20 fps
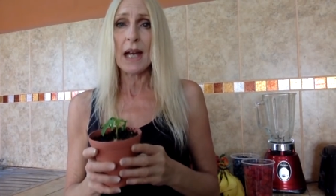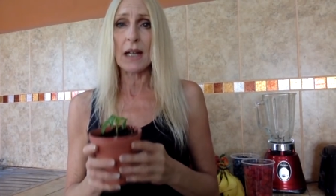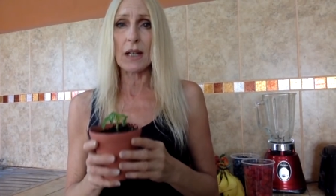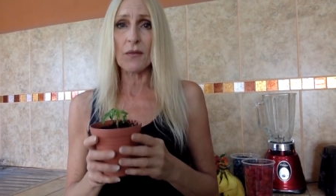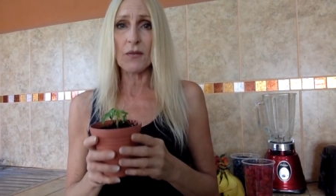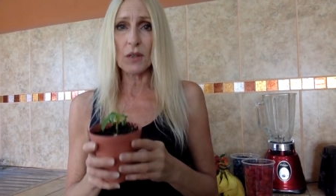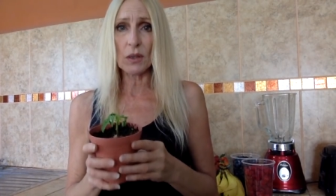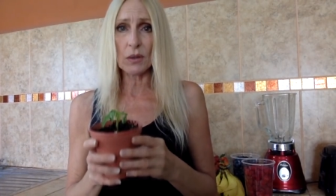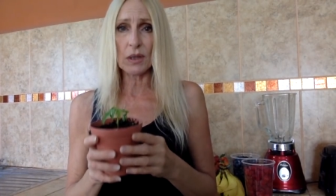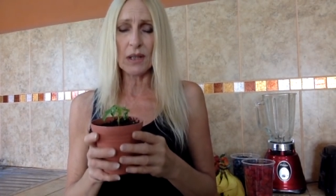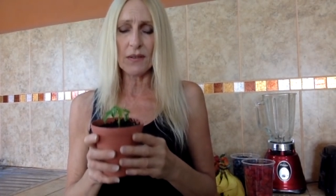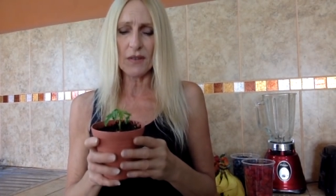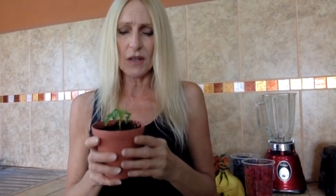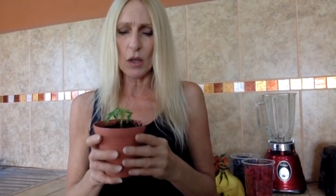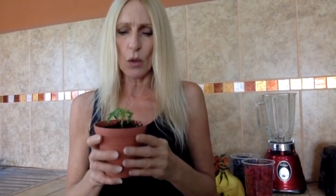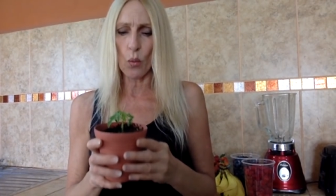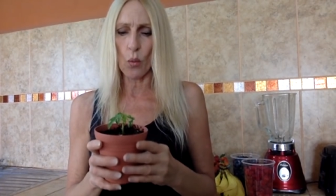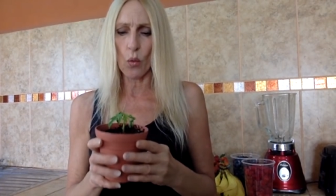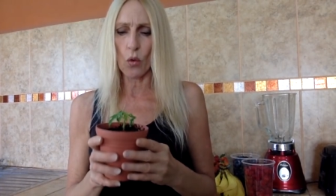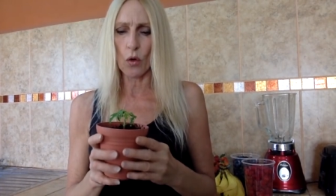and if you live
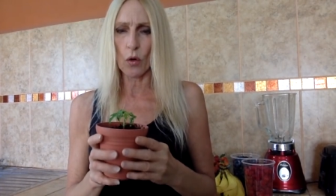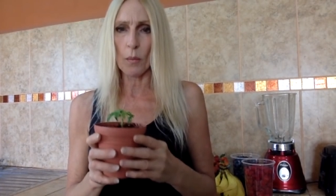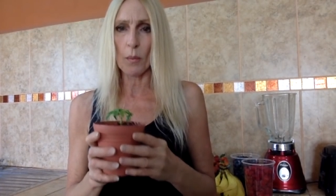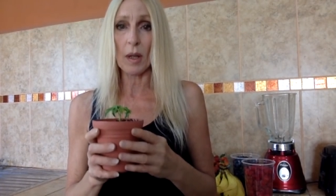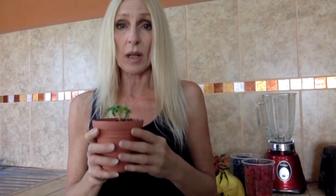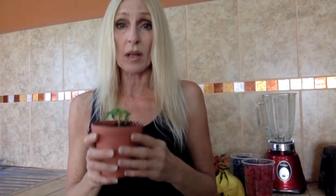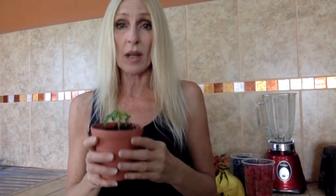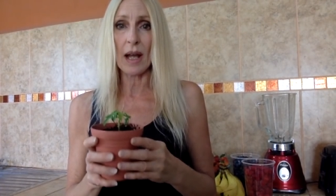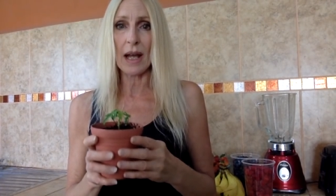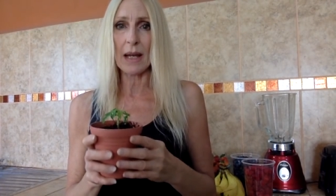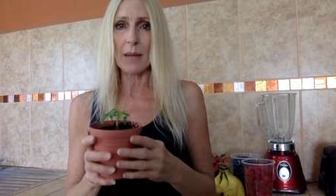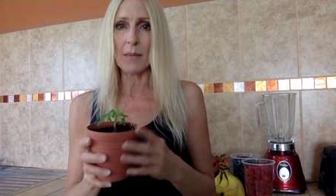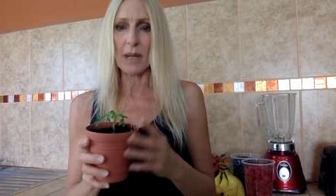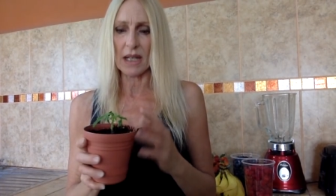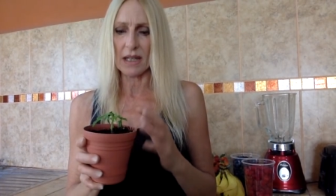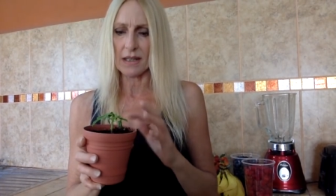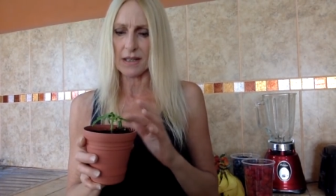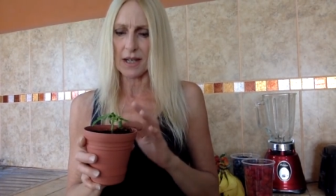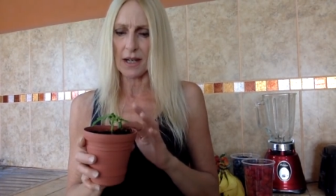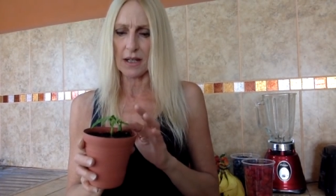in a warm
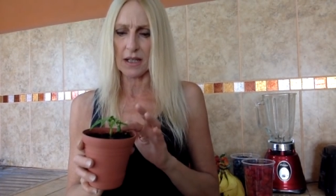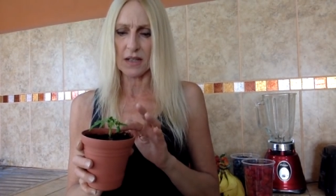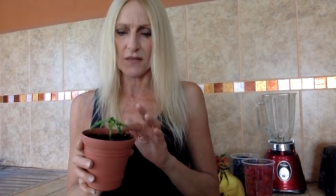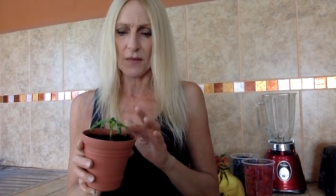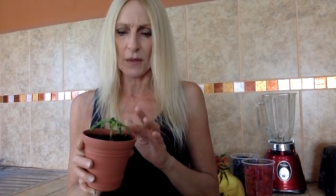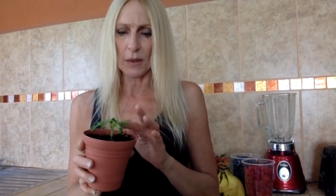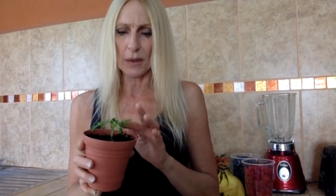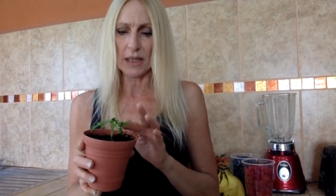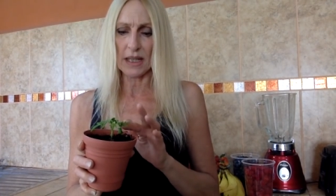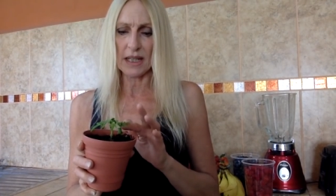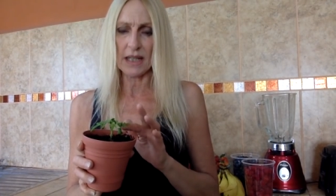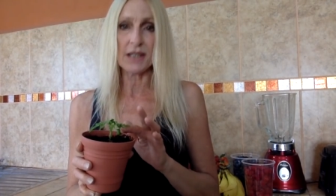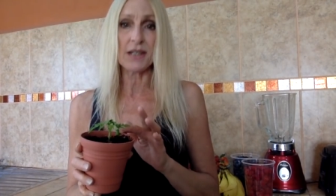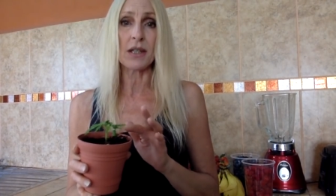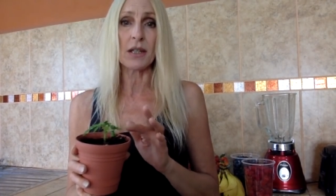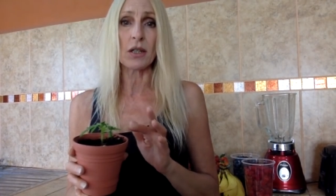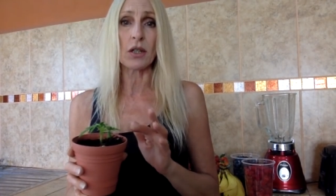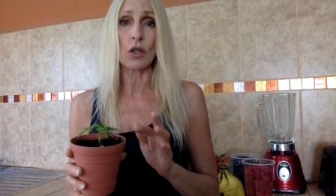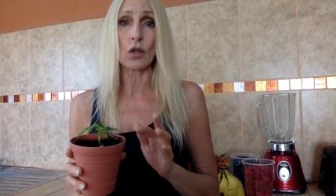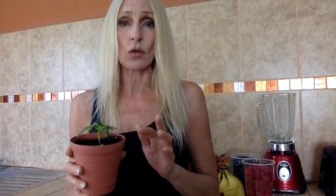climate, uh, it's very
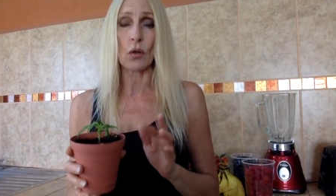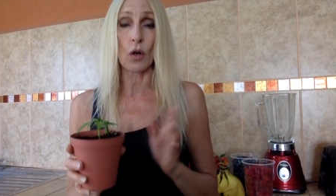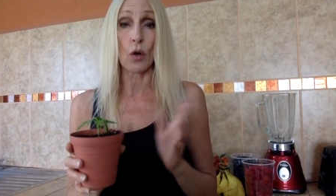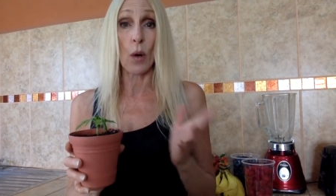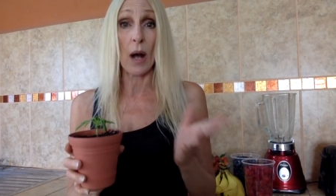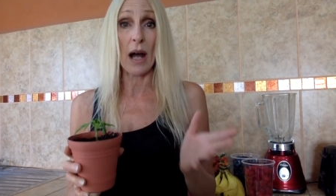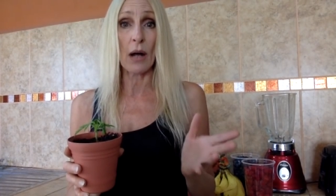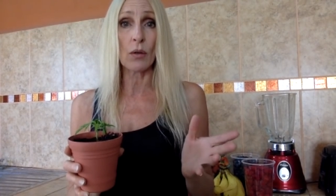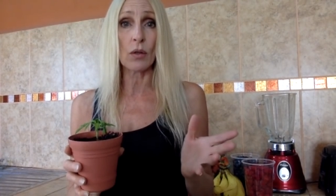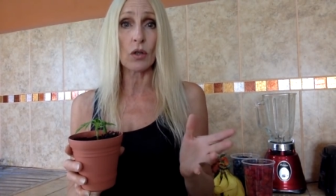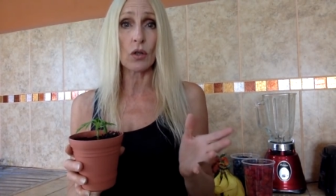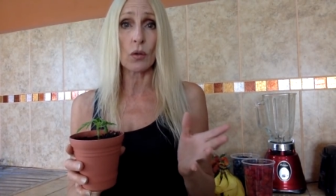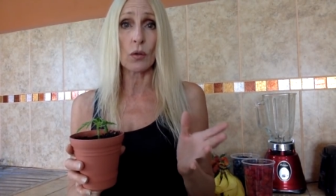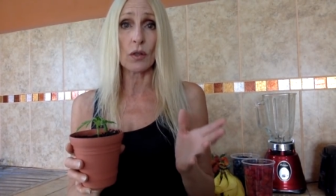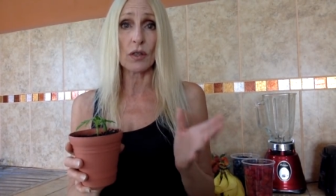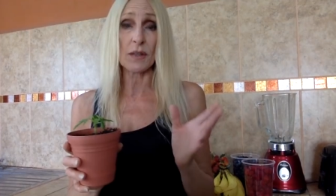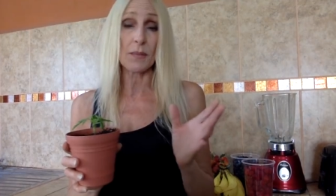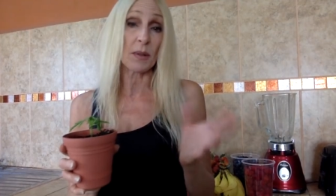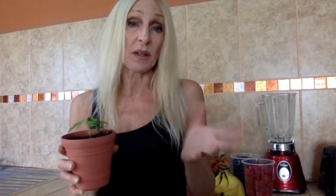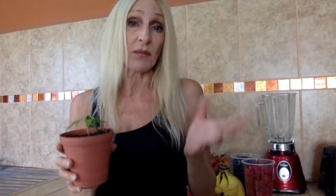easy to grow
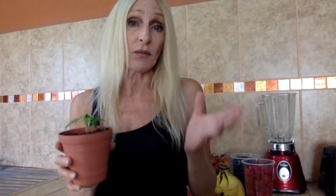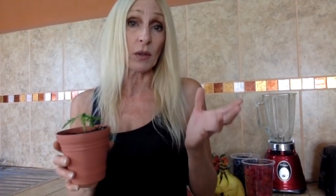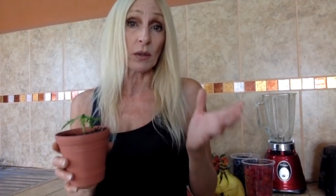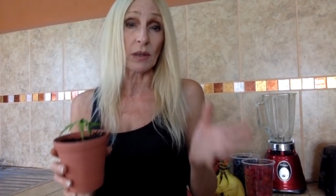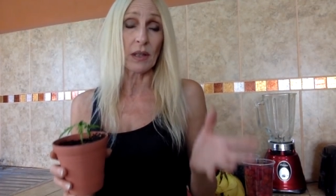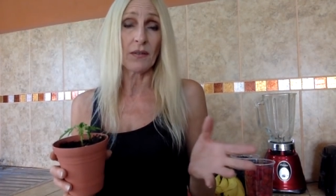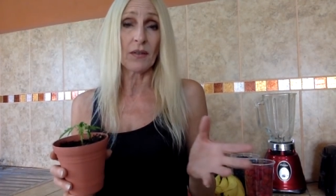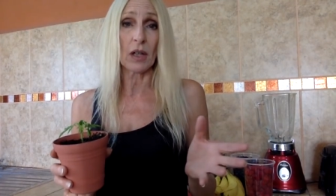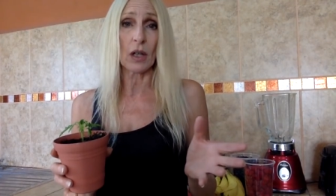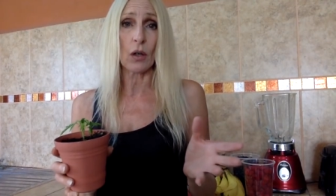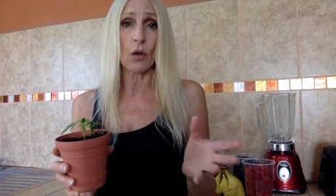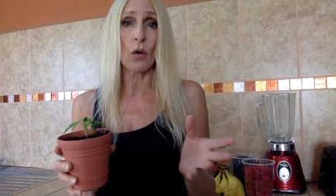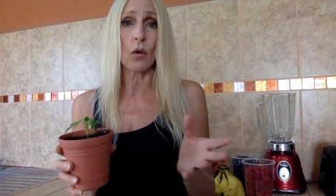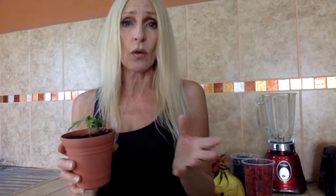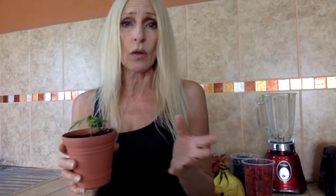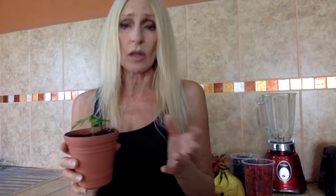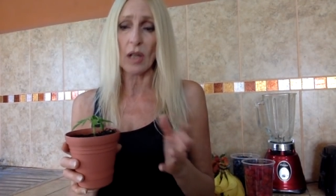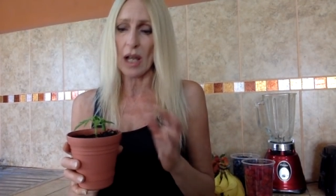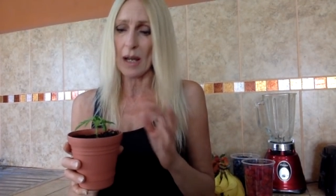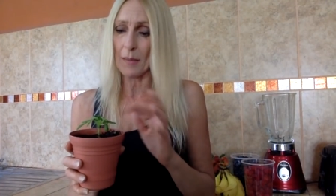outdoors, but if you live in a
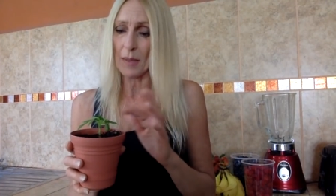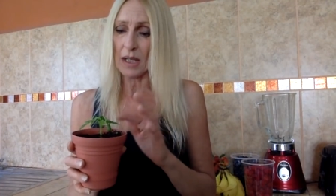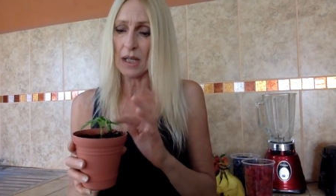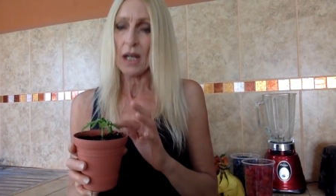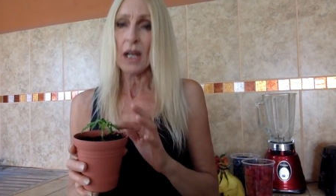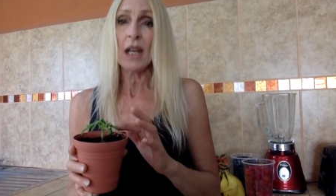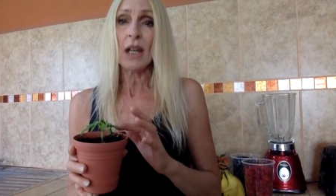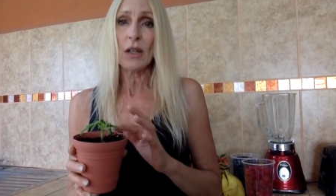cold climate,